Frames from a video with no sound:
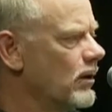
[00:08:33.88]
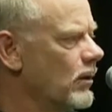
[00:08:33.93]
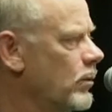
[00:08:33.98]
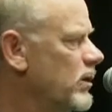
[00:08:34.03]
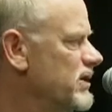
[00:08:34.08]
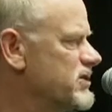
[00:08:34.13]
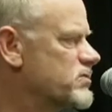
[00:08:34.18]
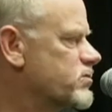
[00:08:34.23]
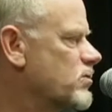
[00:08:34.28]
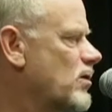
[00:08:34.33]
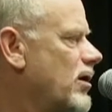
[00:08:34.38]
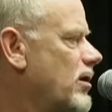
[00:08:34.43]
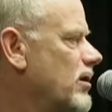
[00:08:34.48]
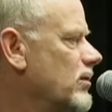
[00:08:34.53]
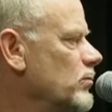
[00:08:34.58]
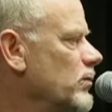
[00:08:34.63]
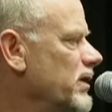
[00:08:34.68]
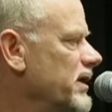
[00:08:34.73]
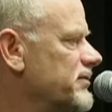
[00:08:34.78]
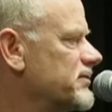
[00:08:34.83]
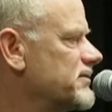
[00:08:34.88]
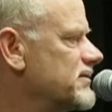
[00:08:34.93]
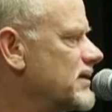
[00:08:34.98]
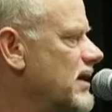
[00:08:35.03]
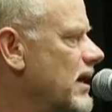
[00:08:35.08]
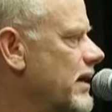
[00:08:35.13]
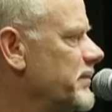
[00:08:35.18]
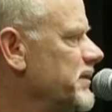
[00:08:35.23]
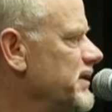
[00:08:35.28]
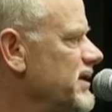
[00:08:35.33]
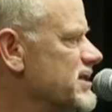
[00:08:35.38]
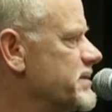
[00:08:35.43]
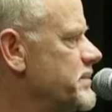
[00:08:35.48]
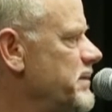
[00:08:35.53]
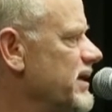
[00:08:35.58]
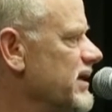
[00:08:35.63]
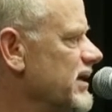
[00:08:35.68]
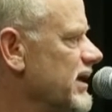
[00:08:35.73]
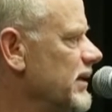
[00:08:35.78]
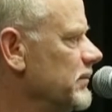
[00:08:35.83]
what's wrong with companies
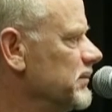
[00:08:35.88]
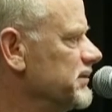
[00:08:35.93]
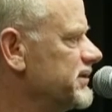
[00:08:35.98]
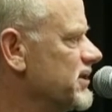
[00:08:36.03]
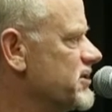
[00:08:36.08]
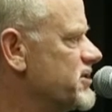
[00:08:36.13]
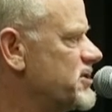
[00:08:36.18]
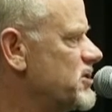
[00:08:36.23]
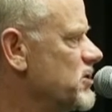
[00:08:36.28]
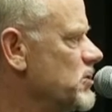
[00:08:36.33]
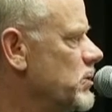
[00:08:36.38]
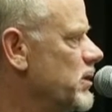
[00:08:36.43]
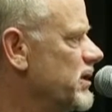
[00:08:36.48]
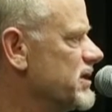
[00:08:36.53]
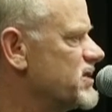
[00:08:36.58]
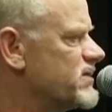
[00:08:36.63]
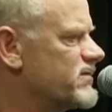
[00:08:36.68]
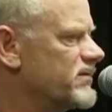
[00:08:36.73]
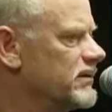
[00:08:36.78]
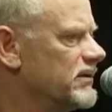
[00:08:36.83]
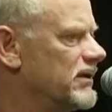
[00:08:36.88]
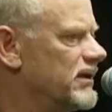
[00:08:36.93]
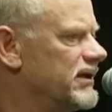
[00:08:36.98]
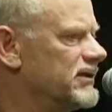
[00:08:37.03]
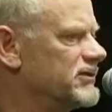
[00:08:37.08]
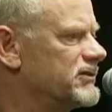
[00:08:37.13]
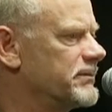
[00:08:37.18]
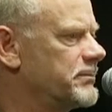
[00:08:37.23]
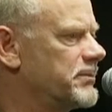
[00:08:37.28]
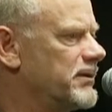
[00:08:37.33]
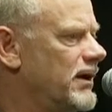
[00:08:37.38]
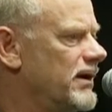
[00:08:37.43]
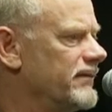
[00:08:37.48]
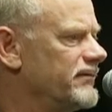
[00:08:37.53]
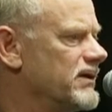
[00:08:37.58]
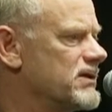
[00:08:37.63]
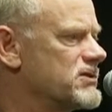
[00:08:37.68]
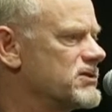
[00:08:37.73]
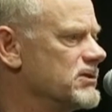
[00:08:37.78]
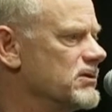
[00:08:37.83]
being able to sue us for loss of
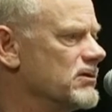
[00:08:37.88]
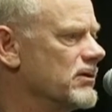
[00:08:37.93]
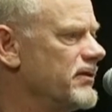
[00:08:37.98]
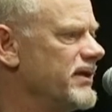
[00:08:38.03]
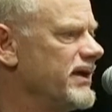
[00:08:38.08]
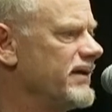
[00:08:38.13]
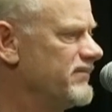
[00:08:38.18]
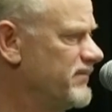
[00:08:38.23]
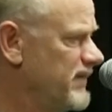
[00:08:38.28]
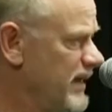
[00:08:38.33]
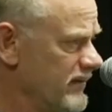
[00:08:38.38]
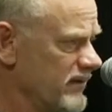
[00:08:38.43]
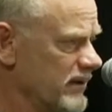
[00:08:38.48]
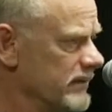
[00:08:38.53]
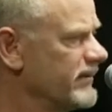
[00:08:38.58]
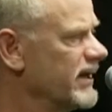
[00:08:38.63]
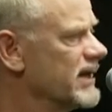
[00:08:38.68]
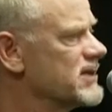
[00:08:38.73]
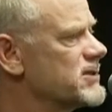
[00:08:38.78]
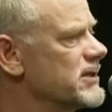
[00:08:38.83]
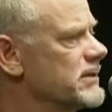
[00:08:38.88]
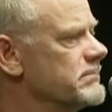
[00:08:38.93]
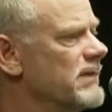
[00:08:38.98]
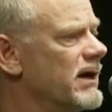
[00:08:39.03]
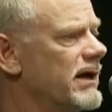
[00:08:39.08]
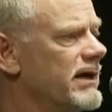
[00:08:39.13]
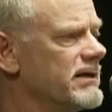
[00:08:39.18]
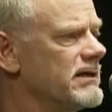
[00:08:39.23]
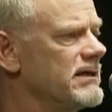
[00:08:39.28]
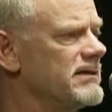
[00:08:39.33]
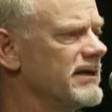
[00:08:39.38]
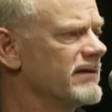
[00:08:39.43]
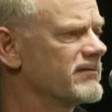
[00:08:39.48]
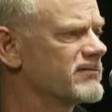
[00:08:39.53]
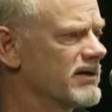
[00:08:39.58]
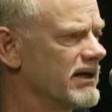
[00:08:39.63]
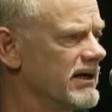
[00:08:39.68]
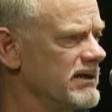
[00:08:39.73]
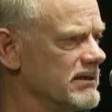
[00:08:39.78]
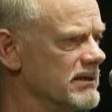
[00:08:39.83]
profits? They've invested money, they've
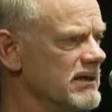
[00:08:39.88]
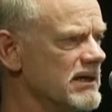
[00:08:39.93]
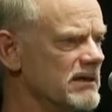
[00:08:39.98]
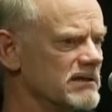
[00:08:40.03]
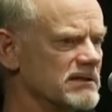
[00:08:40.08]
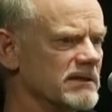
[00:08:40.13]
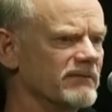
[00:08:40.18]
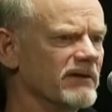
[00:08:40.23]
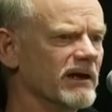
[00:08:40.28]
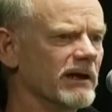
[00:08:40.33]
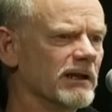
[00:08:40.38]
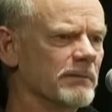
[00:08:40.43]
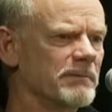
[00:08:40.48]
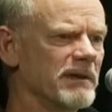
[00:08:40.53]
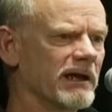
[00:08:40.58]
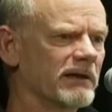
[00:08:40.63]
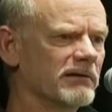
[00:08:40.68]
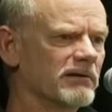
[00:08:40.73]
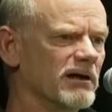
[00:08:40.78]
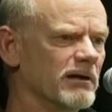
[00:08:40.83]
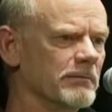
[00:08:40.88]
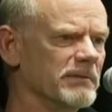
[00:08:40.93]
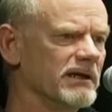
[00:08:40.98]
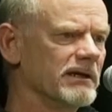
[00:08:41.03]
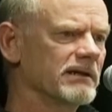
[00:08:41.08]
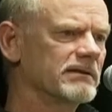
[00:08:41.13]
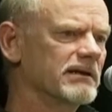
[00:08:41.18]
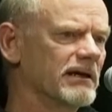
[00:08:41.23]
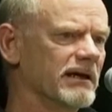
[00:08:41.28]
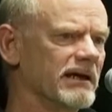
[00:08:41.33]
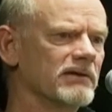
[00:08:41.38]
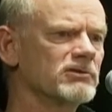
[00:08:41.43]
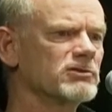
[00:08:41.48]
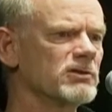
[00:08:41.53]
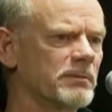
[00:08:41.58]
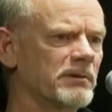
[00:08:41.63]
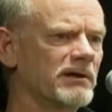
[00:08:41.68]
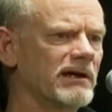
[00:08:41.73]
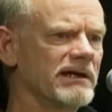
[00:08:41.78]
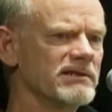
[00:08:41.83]
tried to develop economic
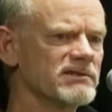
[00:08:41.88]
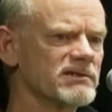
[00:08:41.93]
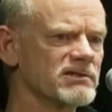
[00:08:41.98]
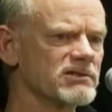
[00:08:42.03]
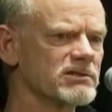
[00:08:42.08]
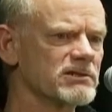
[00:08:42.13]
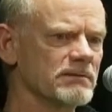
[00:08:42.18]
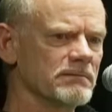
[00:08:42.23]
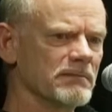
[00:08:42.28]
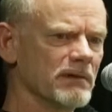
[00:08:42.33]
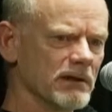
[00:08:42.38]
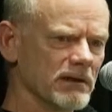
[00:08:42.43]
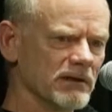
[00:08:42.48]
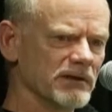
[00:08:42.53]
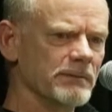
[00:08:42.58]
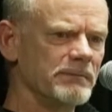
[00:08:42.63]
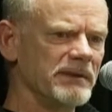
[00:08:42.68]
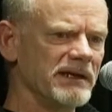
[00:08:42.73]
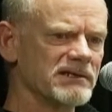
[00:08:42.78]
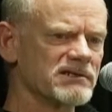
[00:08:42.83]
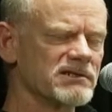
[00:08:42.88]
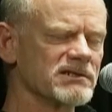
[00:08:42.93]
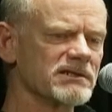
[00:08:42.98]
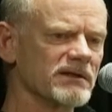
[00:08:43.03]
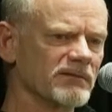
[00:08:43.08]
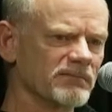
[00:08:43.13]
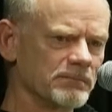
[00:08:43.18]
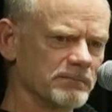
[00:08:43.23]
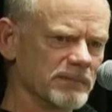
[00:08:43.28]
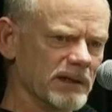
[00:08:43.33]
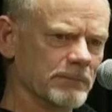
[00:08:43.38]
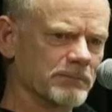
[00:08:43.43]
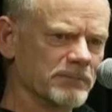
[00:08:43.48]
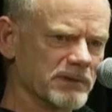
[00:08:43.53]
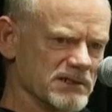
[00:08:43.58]
enterprises on the basis of a